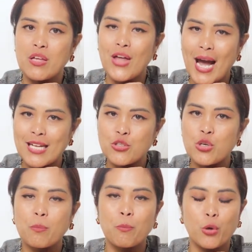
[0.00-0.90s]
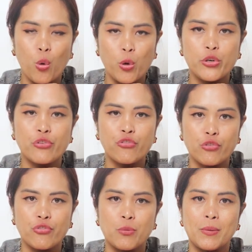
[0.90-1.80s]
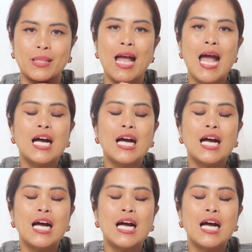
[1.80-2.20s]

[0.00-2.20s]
That's your per order fulfillment.